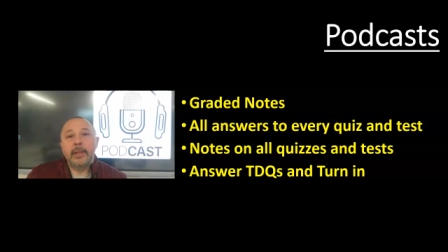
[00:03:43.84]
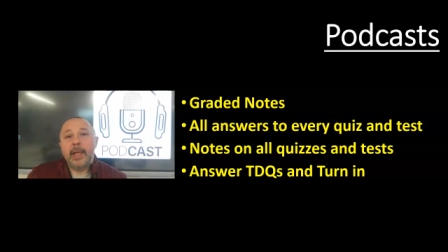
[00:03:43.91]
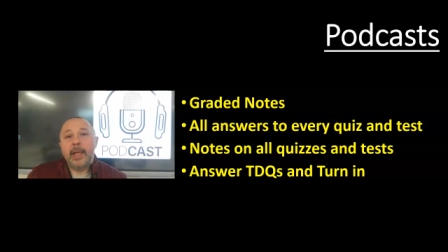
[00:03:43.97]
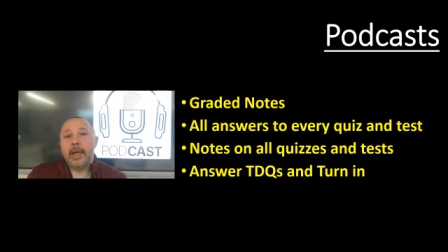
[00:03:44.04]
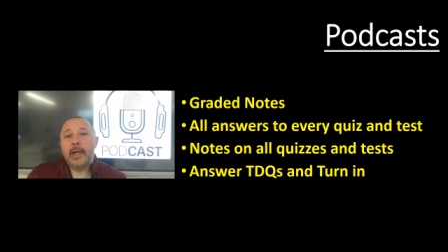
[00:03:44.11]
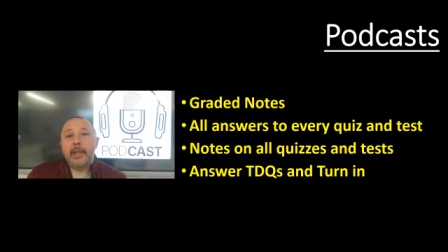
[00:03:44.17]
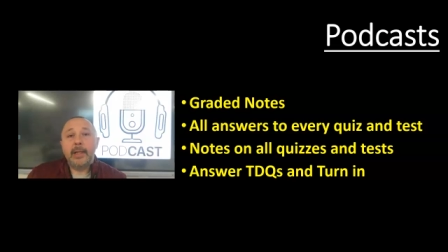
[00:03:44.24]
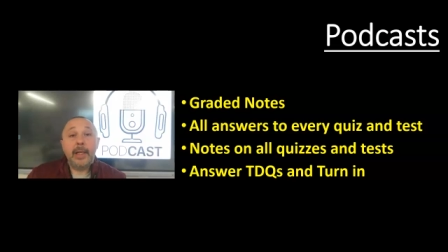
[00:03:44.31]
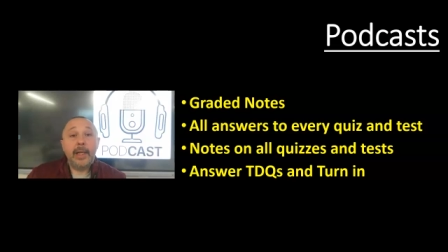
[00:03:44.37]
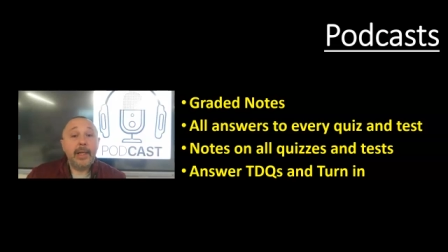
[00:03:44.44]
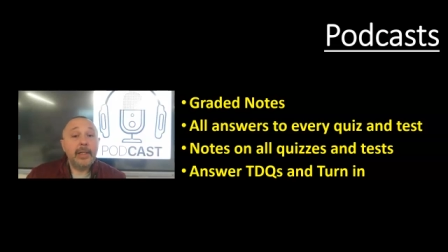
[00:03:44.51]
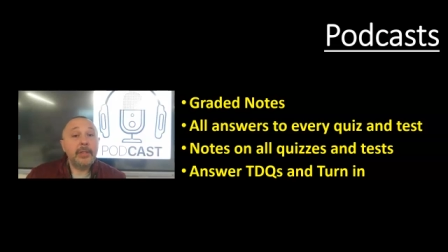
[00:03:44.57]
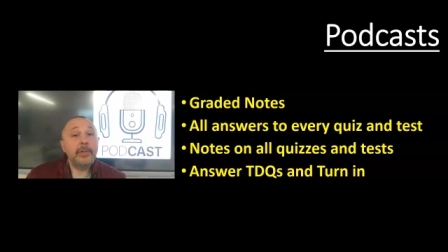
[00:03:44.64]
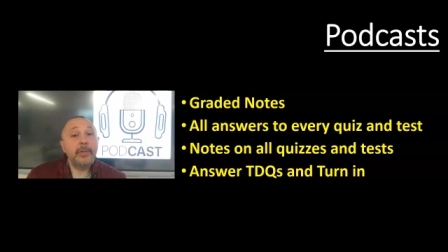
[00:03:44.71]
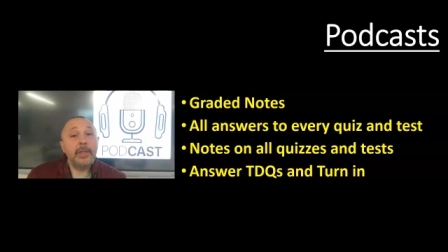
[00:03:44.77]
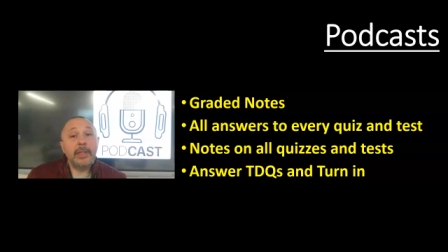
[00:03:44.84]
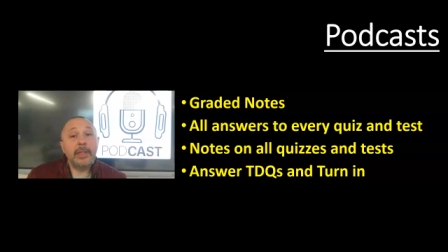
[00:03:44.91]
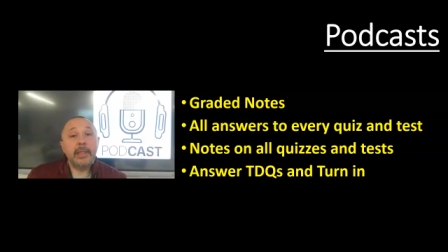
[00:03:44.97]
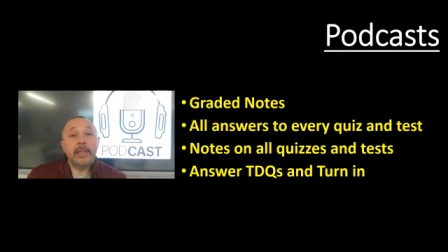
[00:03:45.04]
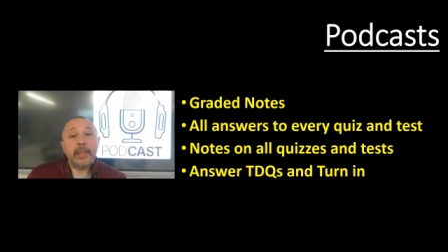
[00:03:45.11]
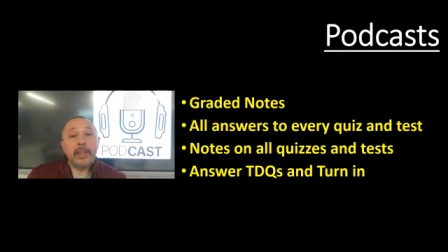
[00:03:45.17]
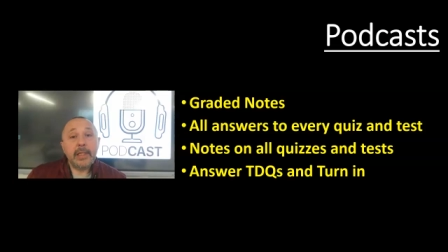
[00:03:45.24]
Then
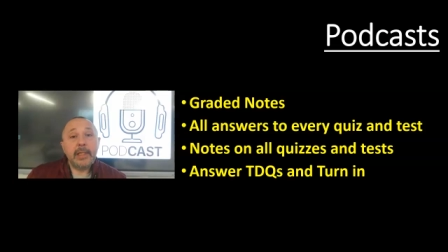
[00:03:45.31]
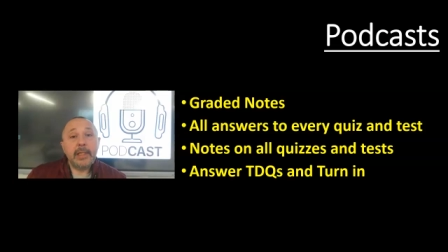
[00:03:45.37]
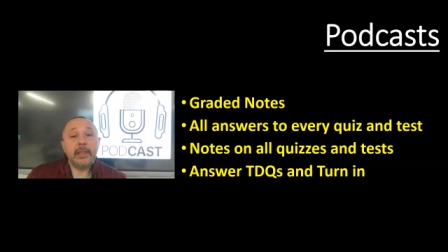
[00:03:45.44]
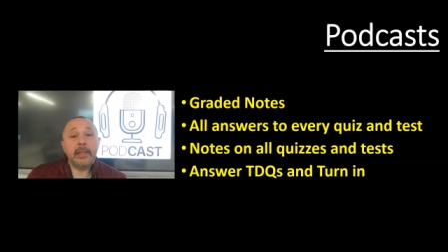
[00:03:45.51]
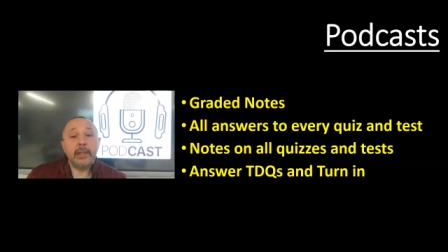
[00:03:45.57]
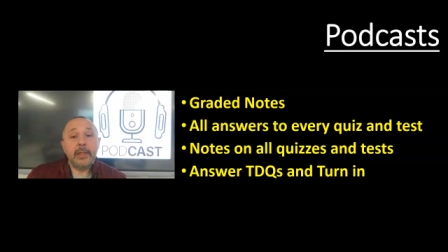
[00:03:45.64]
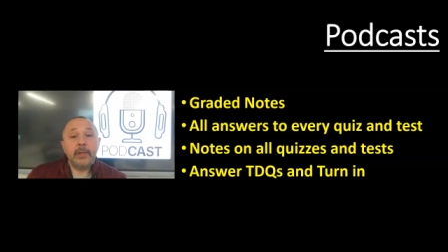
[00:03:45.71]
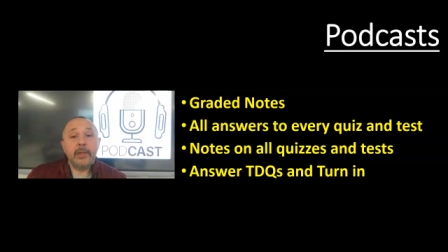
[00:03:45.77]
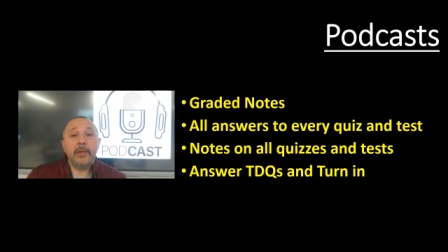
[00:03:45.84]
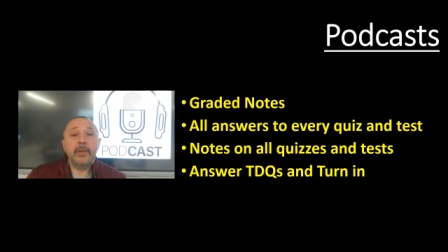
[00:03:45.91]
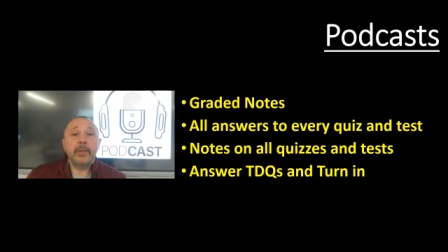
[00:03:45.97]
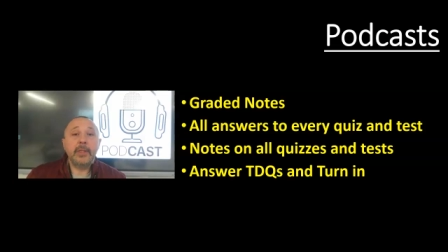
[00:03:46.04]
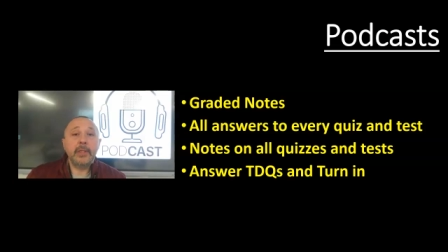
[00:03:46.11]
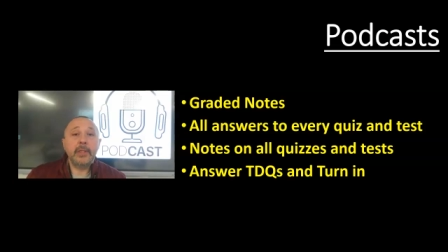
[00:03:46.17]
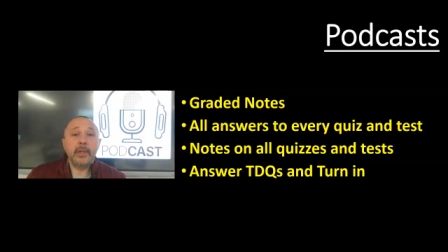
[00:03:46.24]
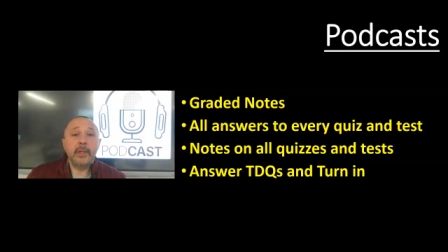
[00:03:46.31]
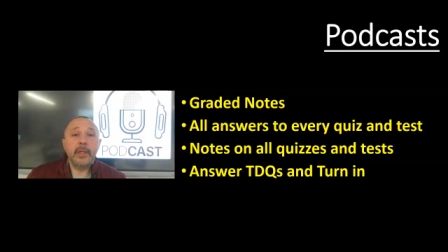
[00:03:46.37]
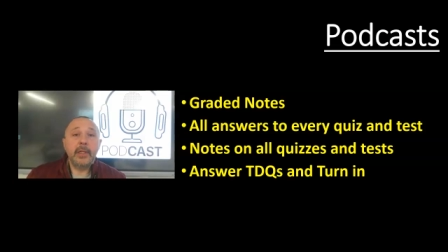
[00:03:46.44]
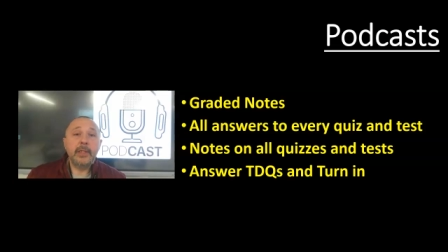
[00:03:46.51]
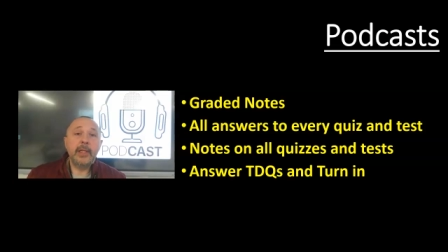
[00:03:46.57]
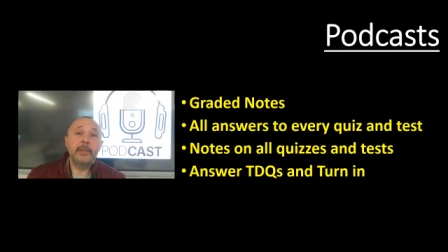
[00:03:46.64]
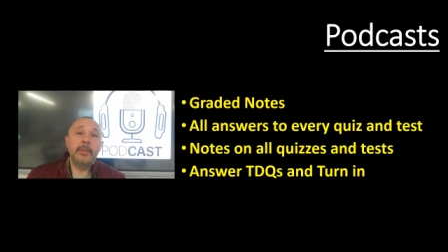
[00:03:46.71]
answering the TDQs and
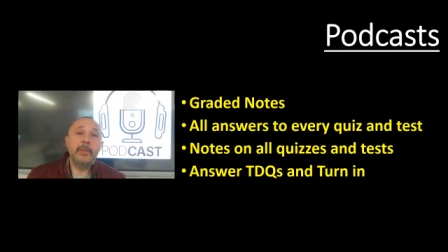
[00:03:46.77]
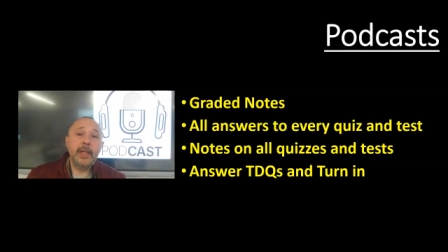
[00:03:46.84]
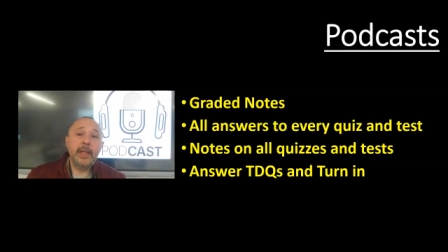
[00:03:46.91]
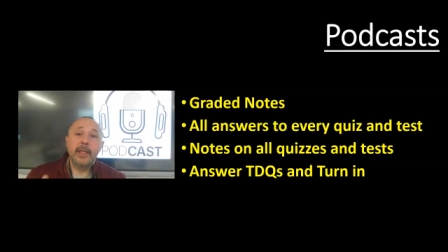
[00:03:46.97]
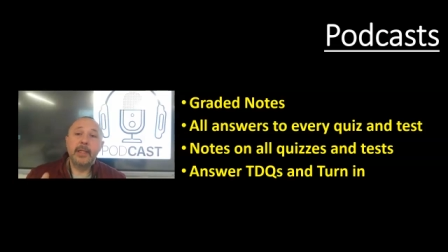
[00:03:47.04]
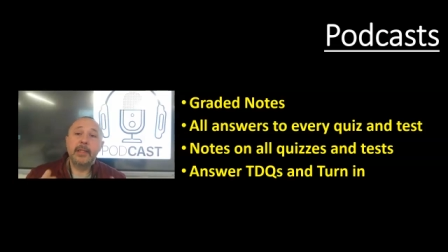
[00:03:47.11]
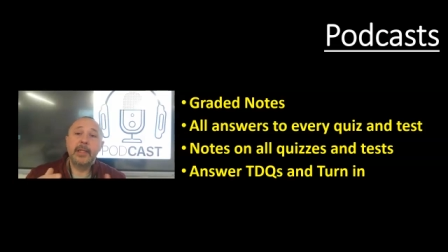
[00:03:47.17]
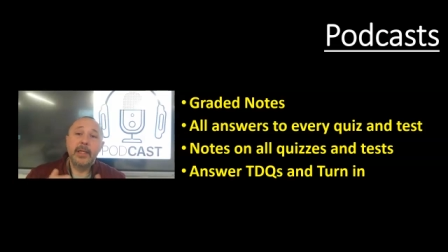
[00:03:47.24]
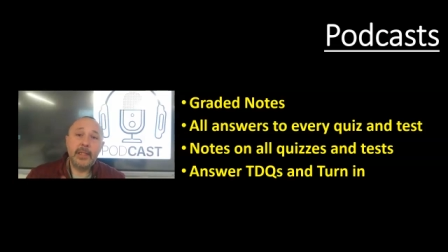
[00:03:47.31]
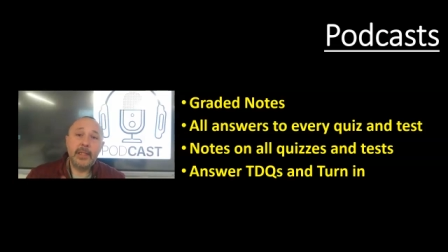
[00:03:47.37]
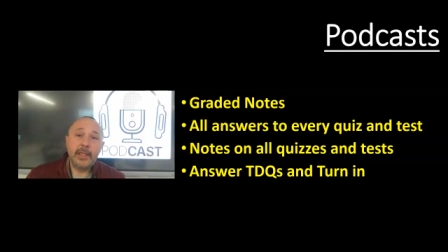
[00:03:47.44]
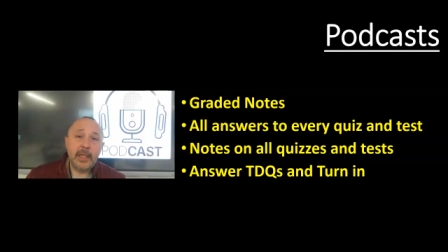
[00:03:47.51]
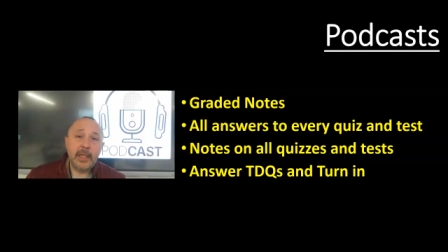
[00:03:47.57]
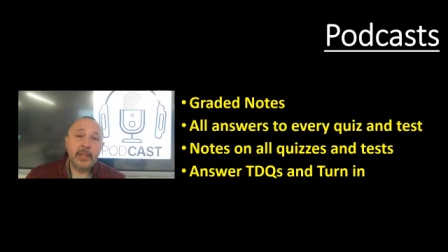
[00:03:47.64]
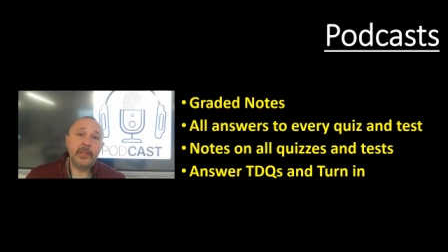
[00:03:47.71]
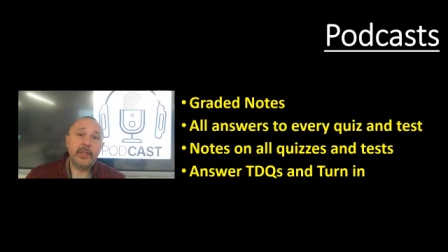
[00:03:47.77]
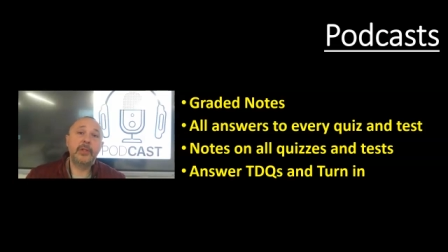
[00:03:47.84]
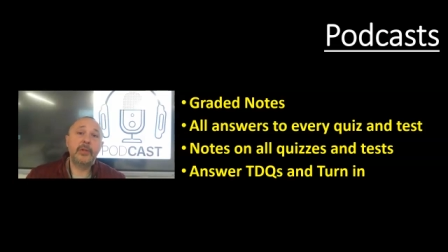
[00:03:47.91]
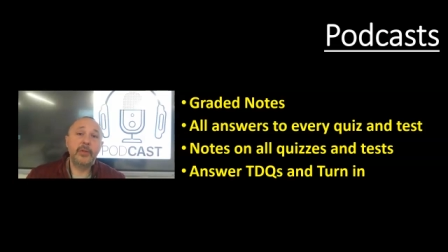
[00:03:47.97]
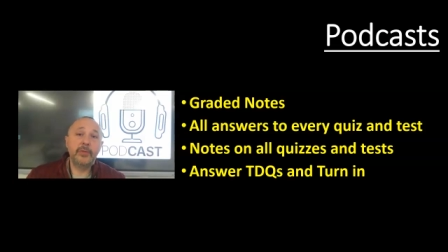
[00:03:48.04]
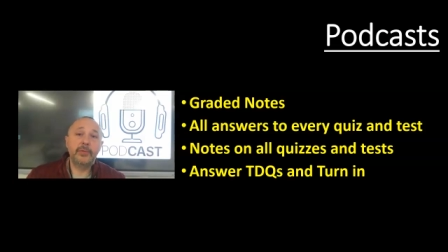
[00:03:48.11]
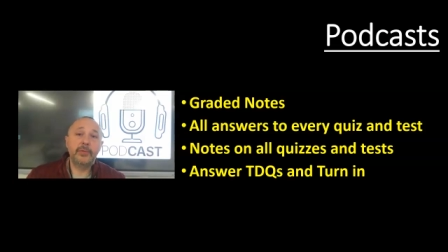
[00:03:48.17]
turning them in is an
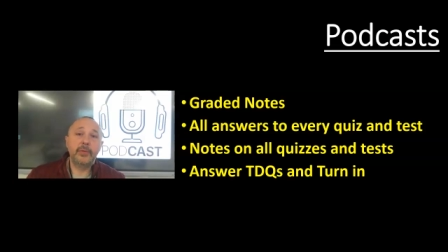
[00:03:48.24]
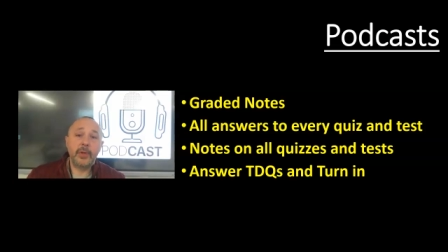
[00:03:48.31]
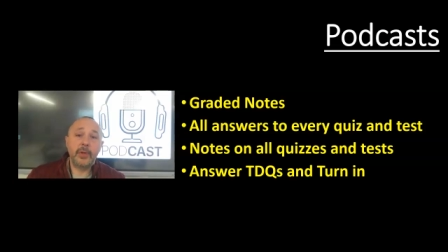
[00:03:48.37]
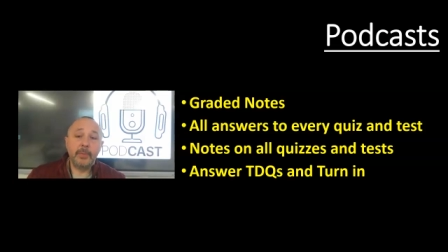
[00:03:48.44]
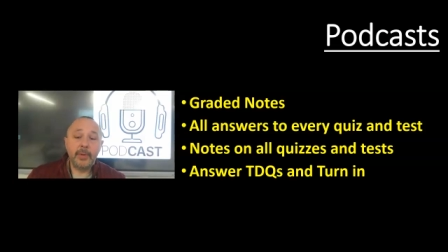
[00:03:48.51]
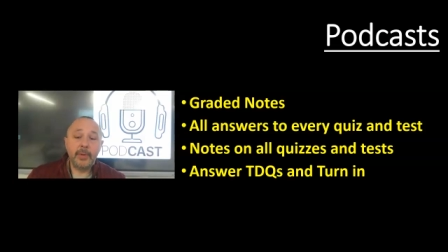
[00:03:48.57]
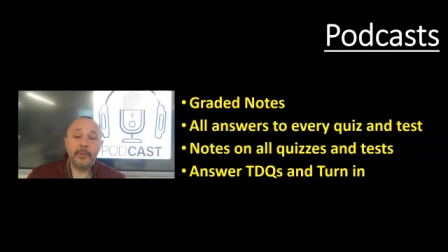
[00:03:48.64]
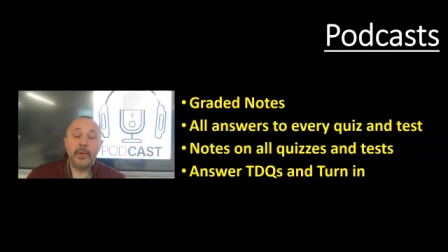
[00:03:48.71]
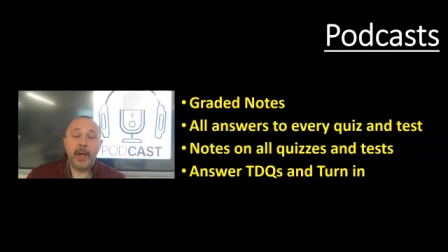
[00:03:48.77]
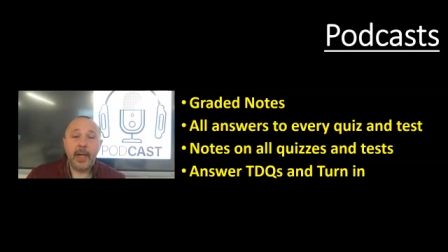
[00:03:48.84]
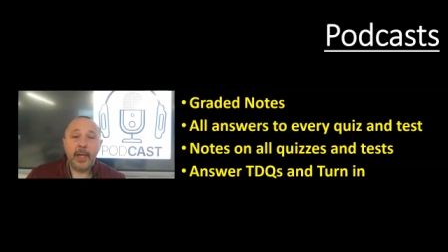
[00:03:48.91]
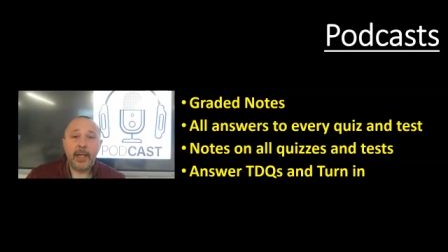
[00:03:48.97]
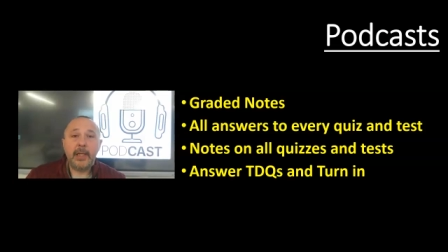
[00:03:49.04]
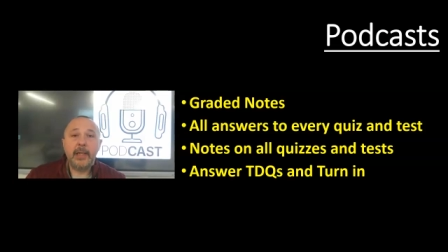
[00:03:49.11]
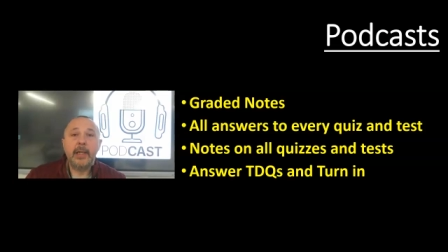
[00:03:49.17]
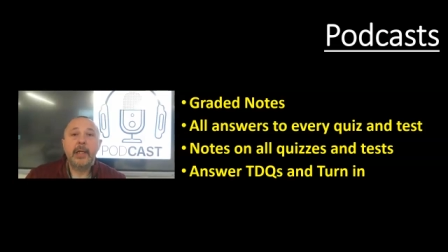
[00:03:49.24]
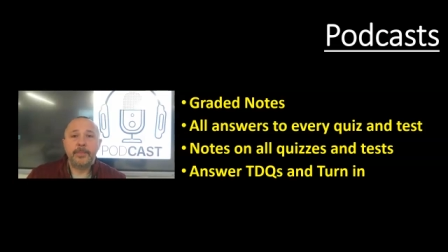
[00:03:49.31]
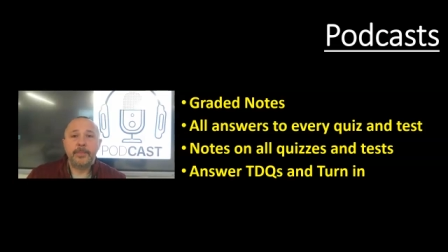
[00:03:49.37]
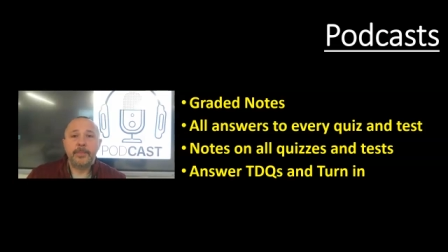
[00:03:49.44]
additional form of grading.